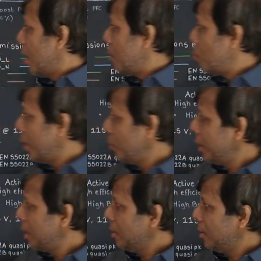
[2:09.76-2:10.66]
And when
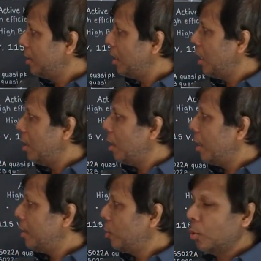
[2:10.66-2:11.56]
we did the
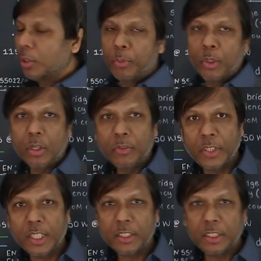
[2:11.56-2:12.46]
totem pole
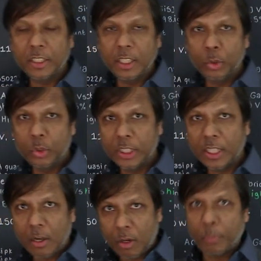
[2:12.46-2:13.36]
configuration
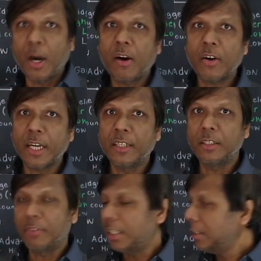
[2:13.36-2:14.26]
using our power GaN
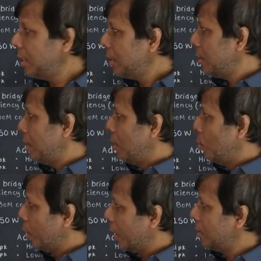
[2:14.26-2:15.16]
devices,
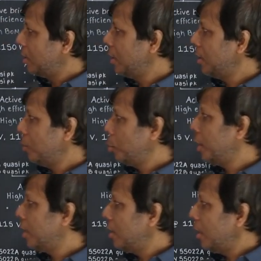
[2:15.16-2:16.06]
we can see that we
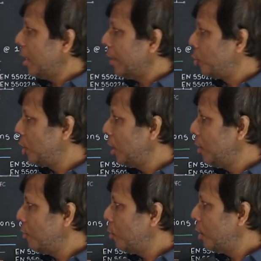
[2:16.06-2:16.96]
can
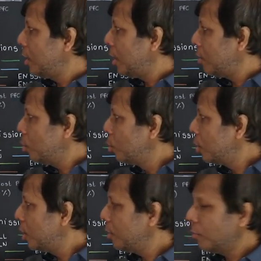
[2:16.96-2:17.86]
achieve with the
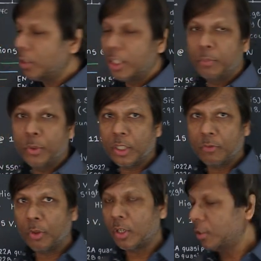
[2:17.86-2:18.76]
230 volt input
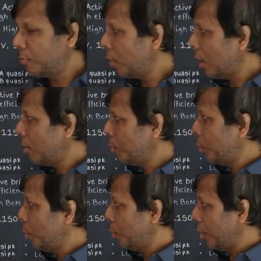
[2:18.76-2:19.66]
and 400 volt
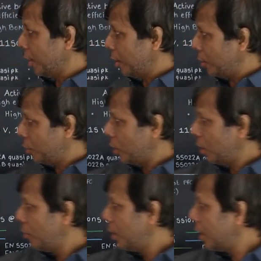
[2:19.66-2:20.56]
output, we can
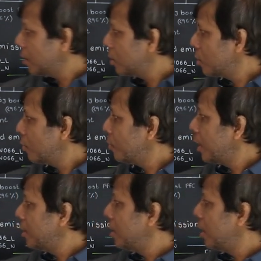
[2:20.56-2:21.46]
achieve in excess of
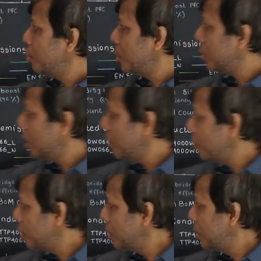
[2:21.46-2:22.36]
99%
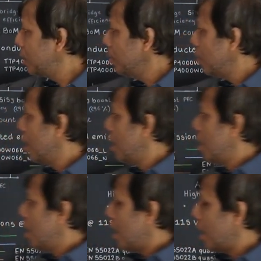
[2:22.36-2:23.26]
efficiency
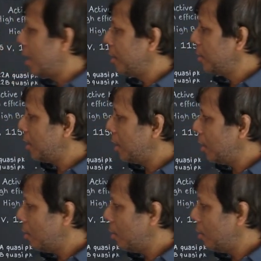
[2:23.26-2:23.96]
and